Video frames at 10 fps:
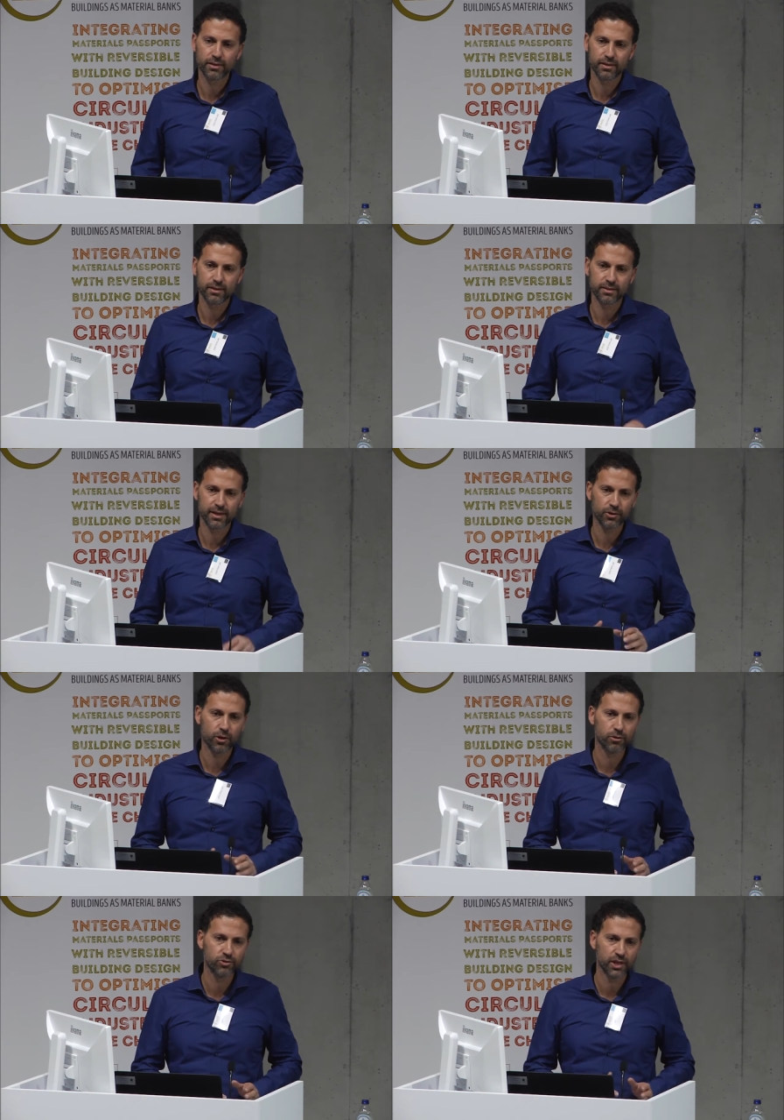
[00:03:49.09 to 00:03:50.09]
that is
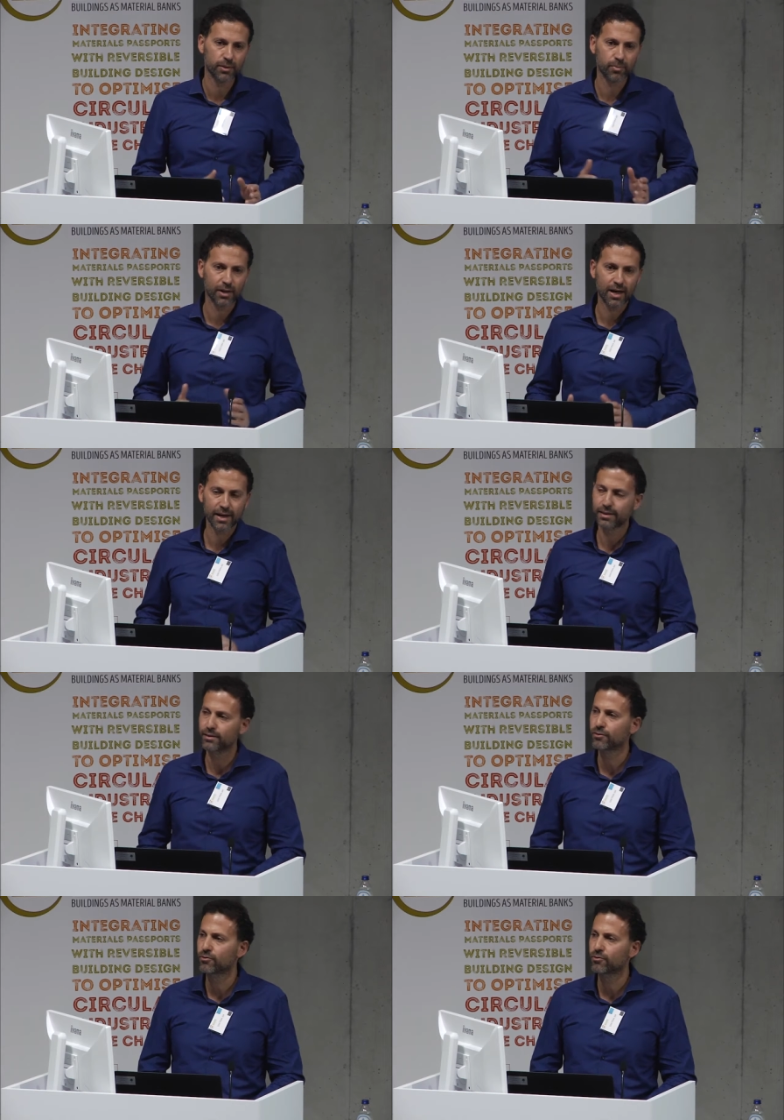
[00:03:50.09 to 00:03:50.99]
technology applied